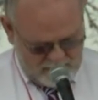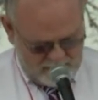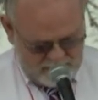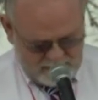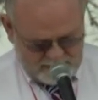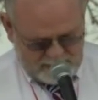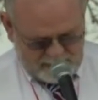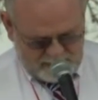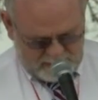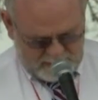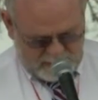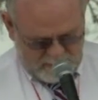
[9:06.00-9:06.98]
There is
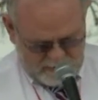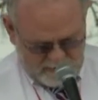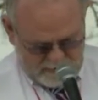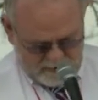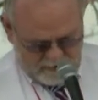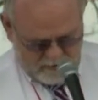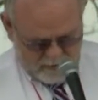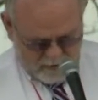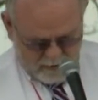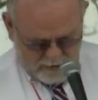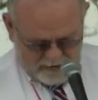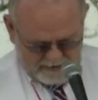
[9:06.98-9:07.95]
nothing in the amendment
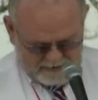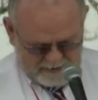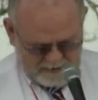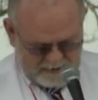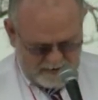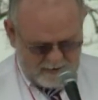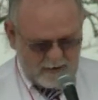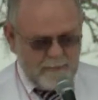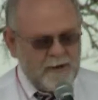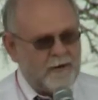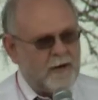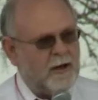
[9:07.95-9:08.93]
or in its intent
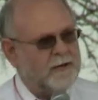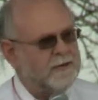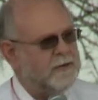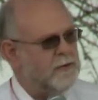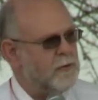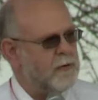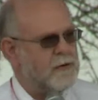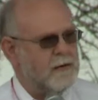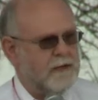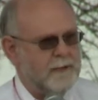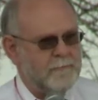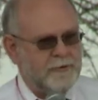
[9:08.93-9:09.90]
about hunting or
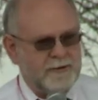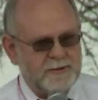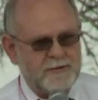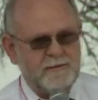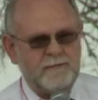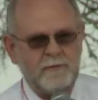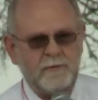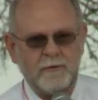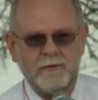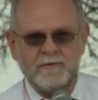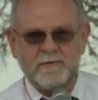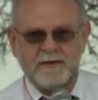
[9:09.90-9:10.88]
clay pigeons
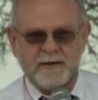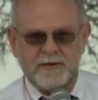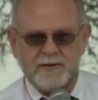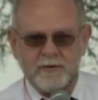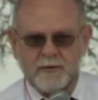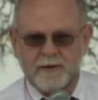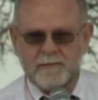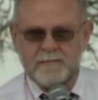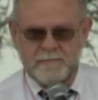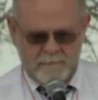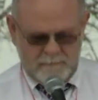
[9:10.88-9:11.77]
or skeet shooting.